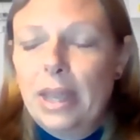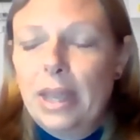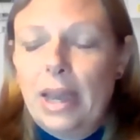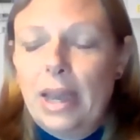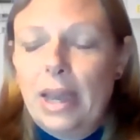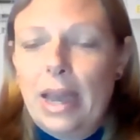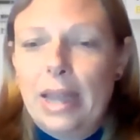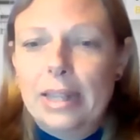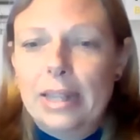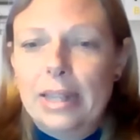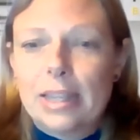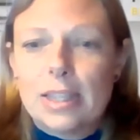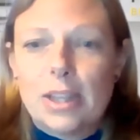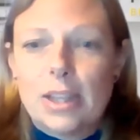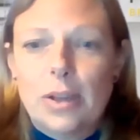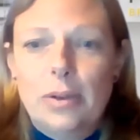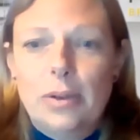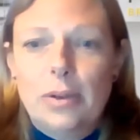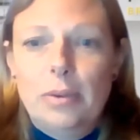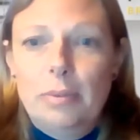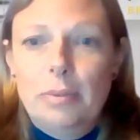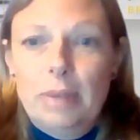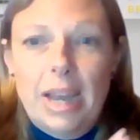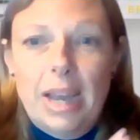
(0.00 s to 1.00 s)
and
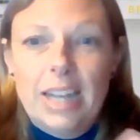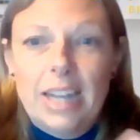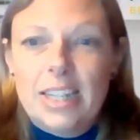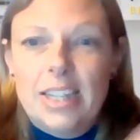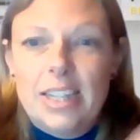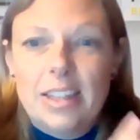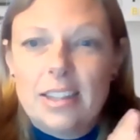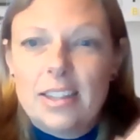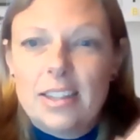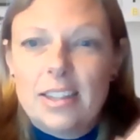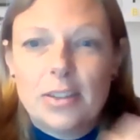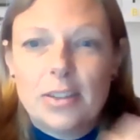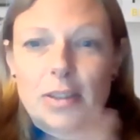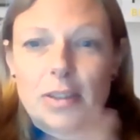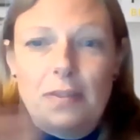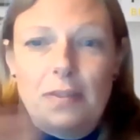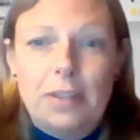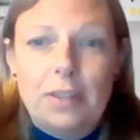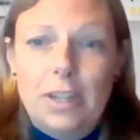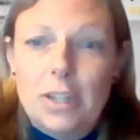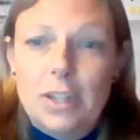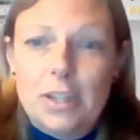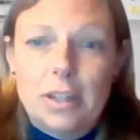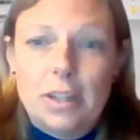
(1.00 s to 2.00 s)
so actually start to
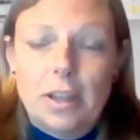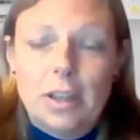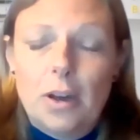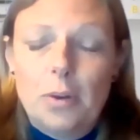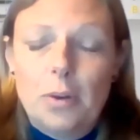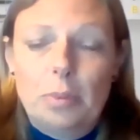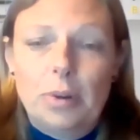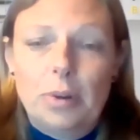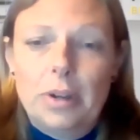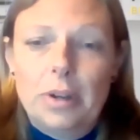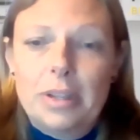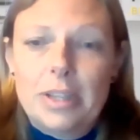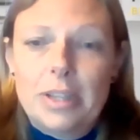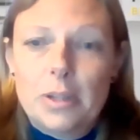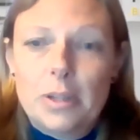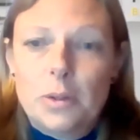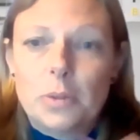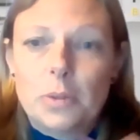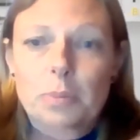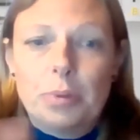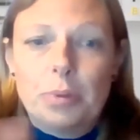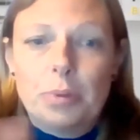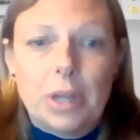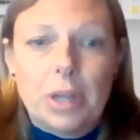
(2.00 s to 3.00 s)
finish the whole process
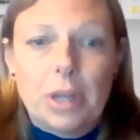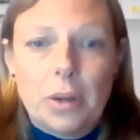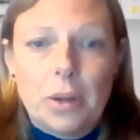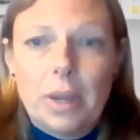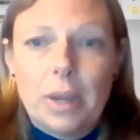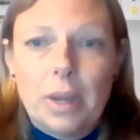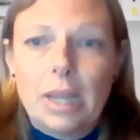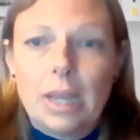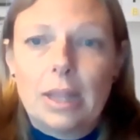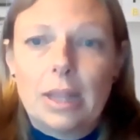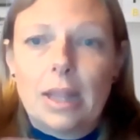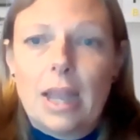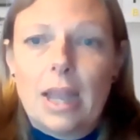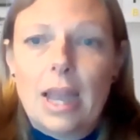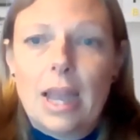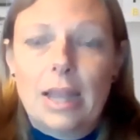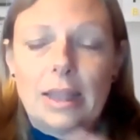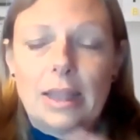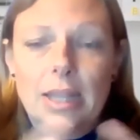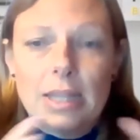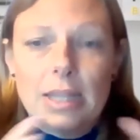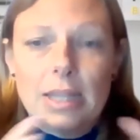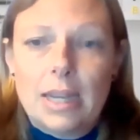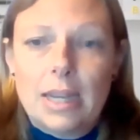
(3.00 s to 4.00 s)
was pretty quick. They
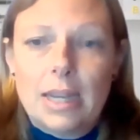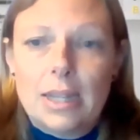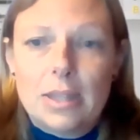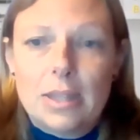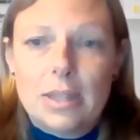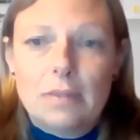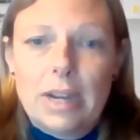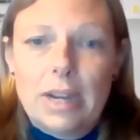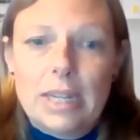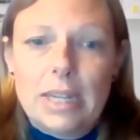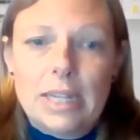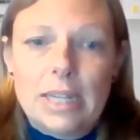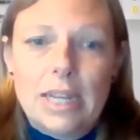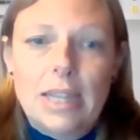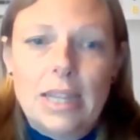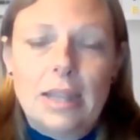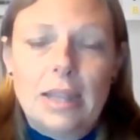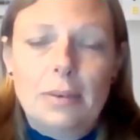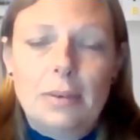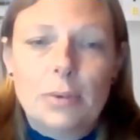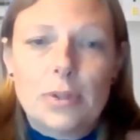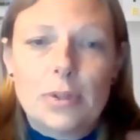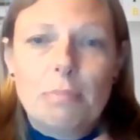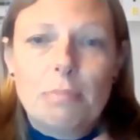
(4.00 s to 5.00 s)
had their data ready,
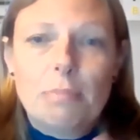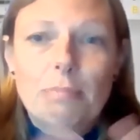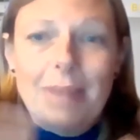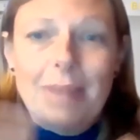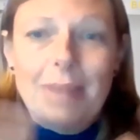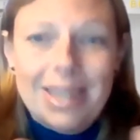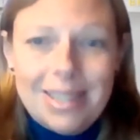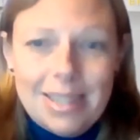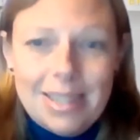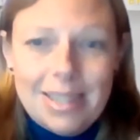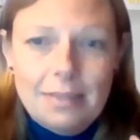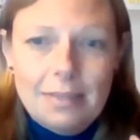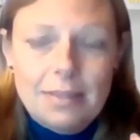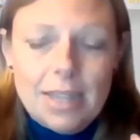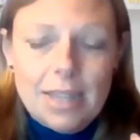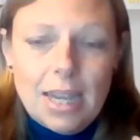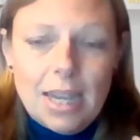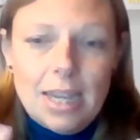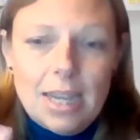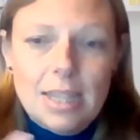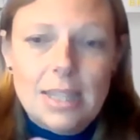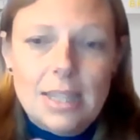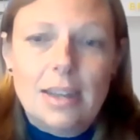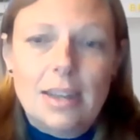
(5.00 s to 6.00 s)
there wasn't masses of
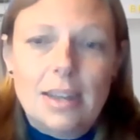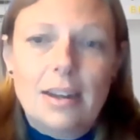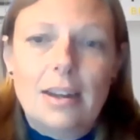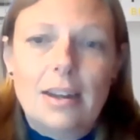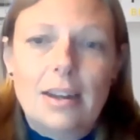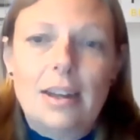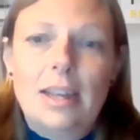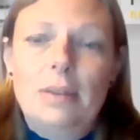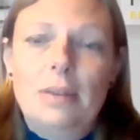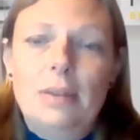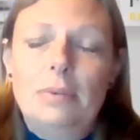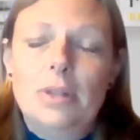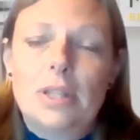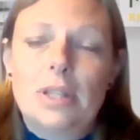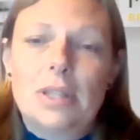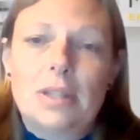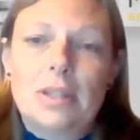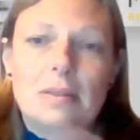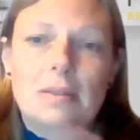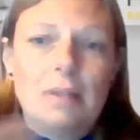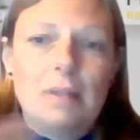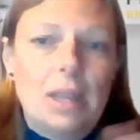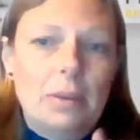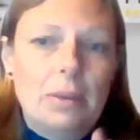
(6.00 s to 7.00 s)
data, it
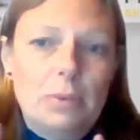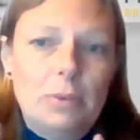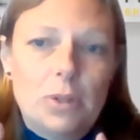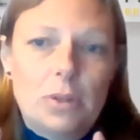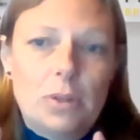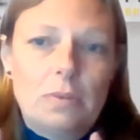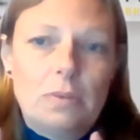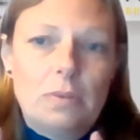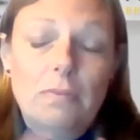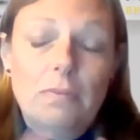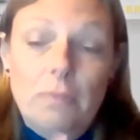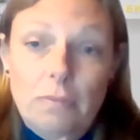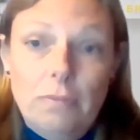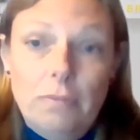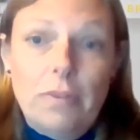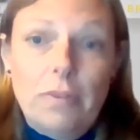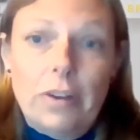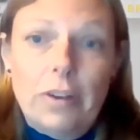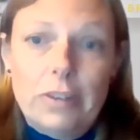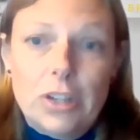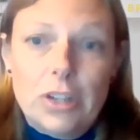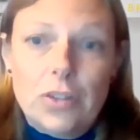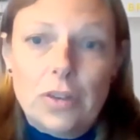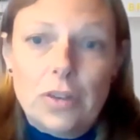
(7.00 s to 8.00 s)
was
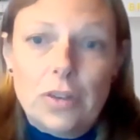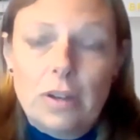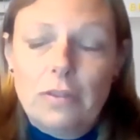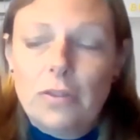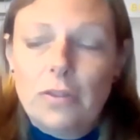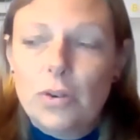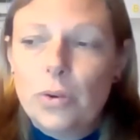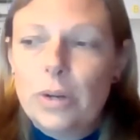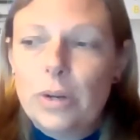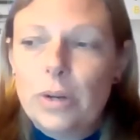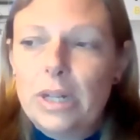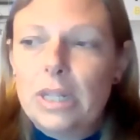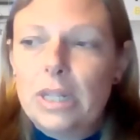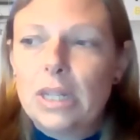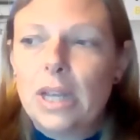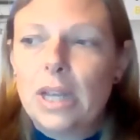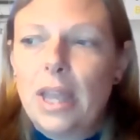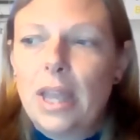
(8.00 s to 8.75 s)
very straightforward.